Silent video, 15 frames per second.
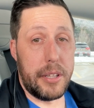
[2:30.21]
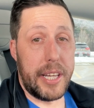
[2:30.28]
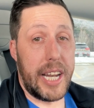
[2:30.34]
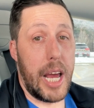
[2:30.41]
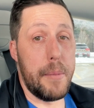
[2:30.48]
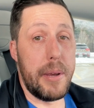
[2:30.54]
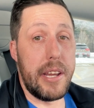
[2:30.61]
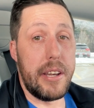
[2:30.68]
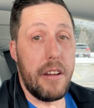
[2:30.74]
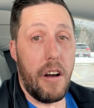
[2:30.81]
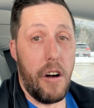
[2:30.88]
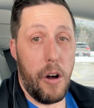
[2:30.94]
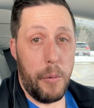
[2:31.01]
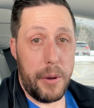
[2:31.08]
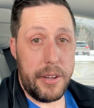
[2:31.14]
and I mean
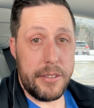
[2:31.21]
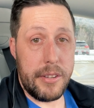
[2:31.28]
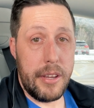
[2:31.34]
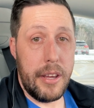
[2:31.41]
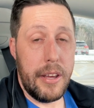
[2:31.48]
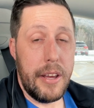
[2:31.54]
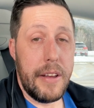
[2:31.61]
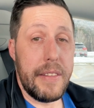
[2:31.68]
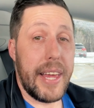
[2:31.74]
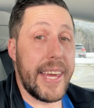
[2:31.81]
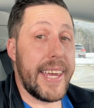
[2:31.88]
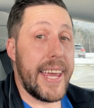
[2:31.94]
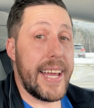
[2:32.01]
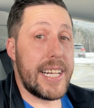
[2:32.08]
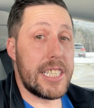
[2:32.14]
always. I
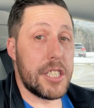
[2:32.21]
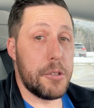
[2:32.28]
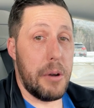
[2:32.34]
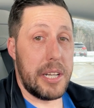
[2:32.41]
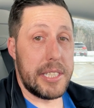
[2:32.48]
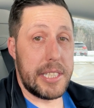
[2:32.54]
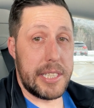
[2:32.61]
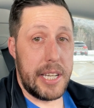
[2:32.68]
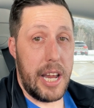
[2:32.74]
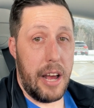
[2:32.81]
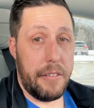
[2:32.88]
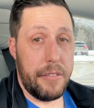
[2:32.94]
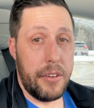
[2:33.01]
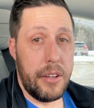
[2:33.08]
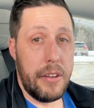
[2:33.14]
can't stress this enough.